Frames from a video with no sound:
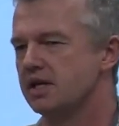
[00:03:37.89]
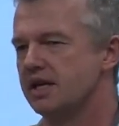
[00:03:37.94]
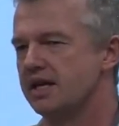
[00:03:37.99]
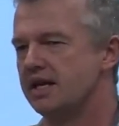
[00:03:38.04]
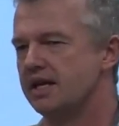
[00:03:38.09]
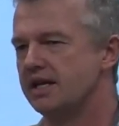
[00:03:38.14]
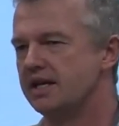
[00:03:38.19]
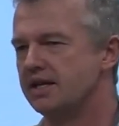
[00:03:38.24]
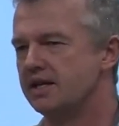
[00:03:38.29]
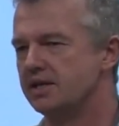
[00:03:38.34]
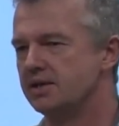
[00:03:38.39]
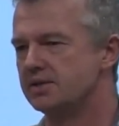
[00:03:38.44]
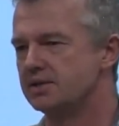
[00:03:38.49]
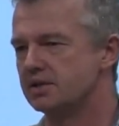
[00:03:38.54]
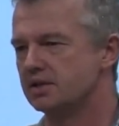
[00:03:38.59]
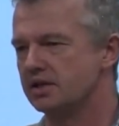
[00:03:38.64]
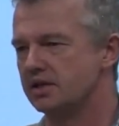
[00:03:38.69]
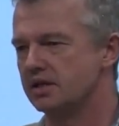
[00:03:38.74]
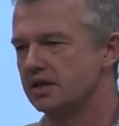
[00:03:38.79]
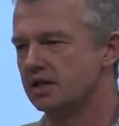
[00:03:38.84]

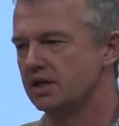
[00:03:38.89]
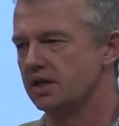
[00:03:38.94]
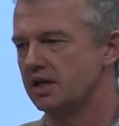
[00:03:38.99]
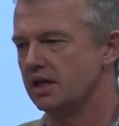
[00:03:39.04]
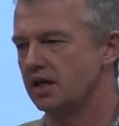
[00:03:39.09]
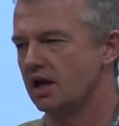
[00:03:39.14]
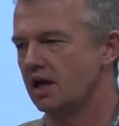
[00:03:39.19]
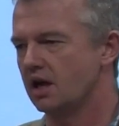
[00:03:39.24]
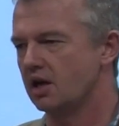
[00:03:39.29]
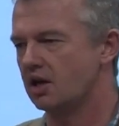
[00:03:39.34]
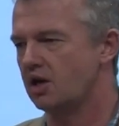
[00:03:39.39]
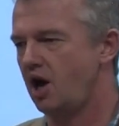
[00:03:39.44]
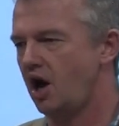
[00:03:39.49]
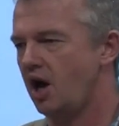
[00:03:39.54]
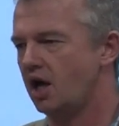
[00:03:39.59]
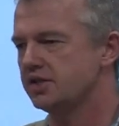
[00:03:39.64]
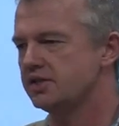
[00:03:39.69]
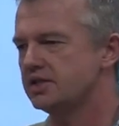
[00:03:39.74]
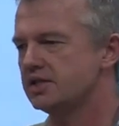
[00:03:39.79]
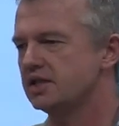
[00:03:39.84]
is
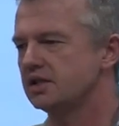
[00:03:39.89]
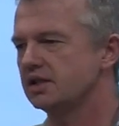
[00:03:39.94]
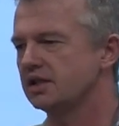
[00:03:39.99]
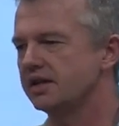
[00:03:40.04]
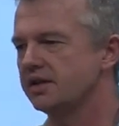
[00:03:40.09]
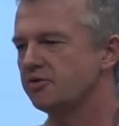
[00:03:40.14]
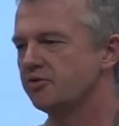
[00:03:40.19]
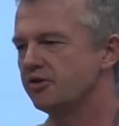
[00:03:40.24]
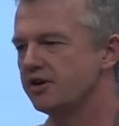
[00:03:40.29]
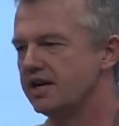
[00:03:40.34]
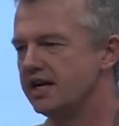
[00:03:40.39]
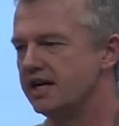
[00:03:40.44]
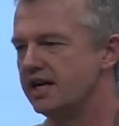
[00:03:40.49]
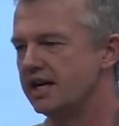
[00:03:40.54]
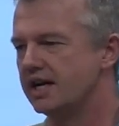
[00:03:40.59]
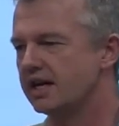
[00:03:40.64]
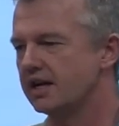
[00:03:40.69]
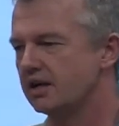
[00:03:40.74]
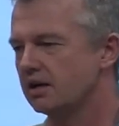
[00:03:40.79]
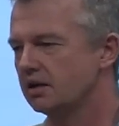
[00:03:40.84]
constantly
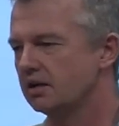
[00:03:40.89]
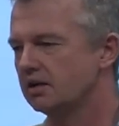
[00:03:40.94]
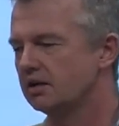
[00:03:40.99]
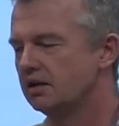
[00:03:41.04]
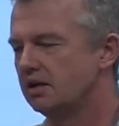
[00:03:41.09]
reading.